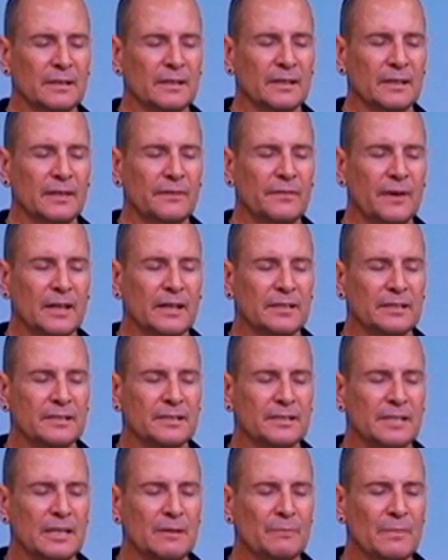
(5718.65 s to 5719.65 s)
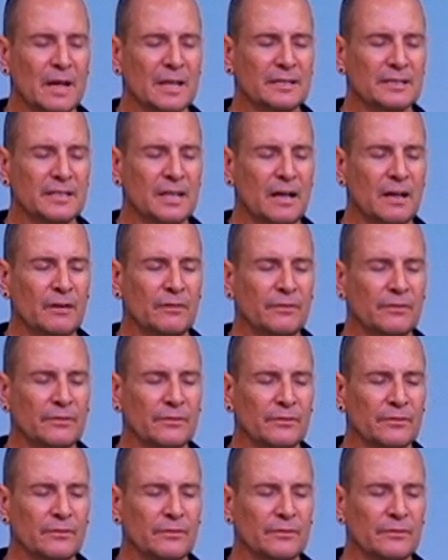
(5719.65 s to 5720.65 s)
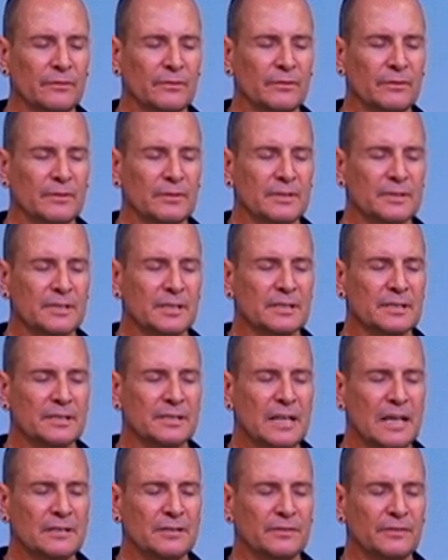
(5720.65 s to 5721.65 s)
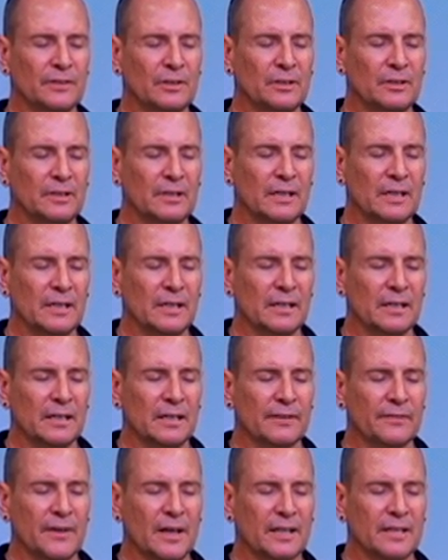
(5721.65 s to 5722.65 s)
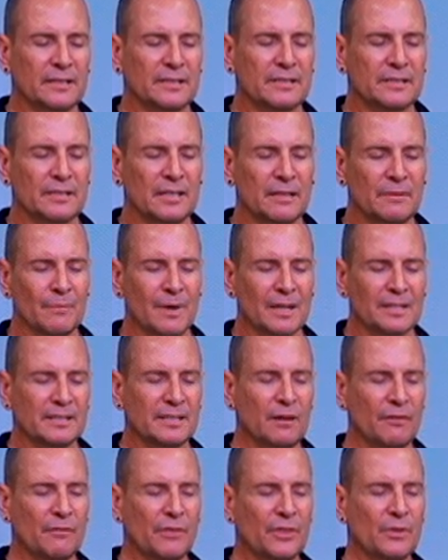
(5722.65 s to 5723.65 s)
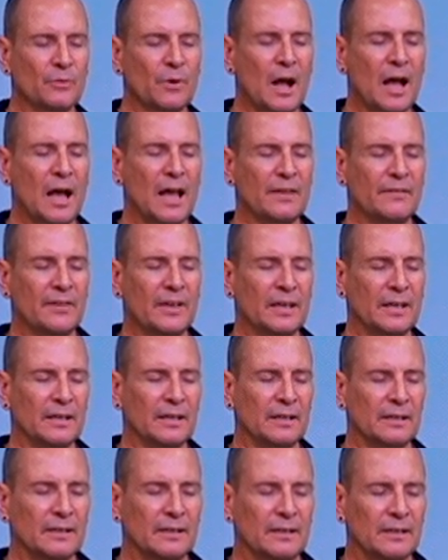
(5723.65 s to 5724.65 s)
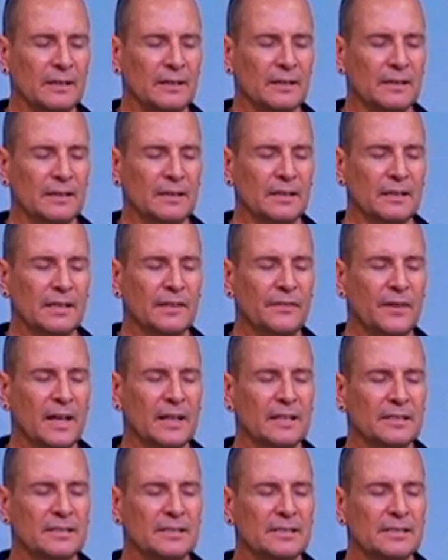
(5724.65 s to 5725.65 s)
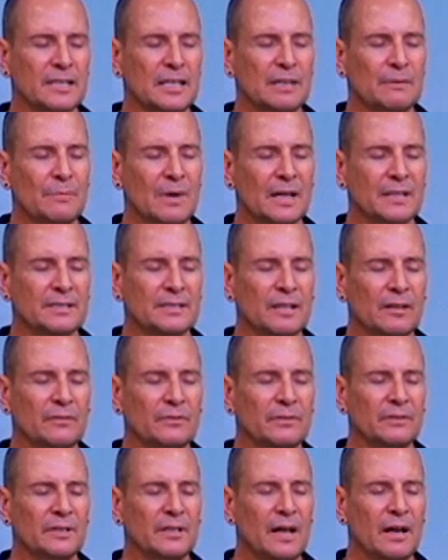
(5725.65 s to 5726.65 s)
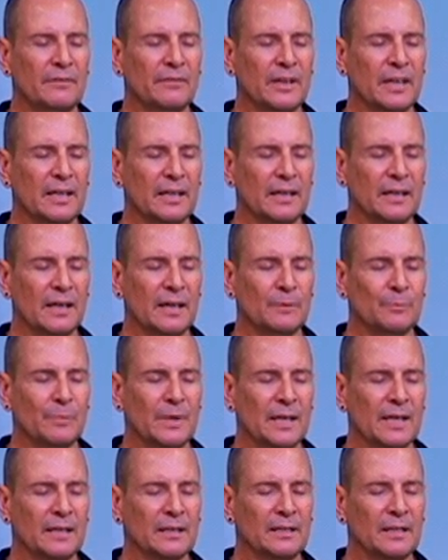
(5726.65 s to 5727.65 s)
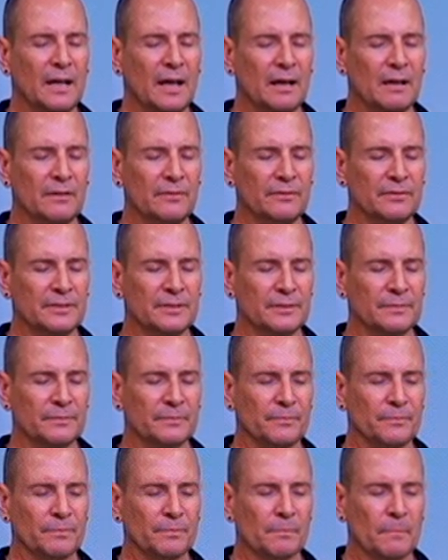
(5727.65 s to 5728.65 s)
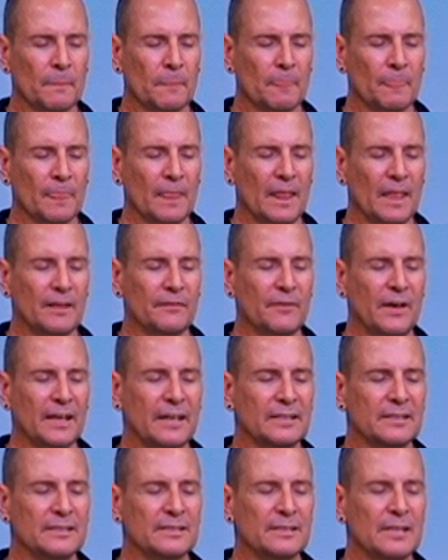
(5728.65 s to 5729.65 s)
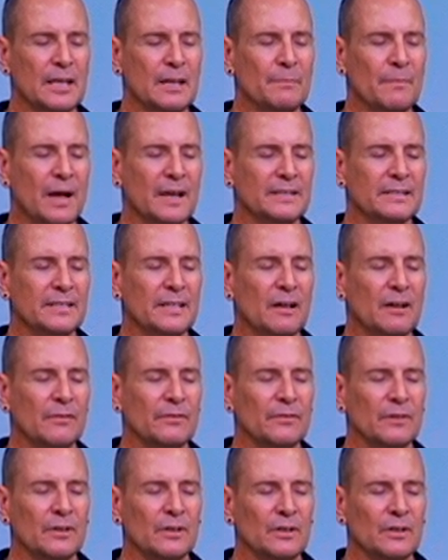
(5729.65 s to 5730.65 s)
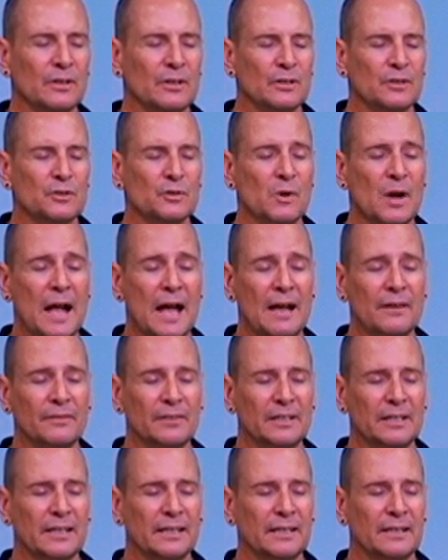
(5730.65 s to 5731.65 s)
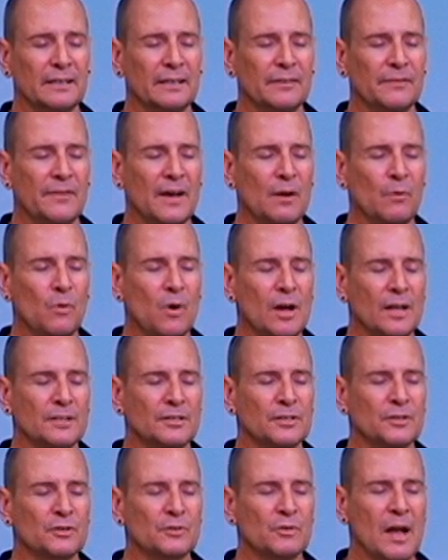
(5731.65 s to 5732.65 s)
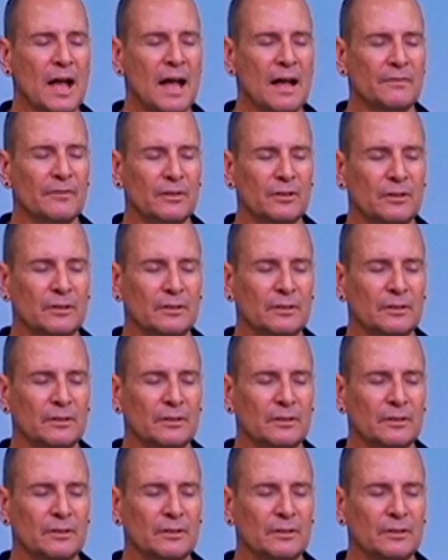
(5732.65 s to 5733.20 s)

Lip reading: if I can see myself successful, if I can see myself thriving, if I can see myself loving and being loved, if I can see myself traveling, if I want to travel,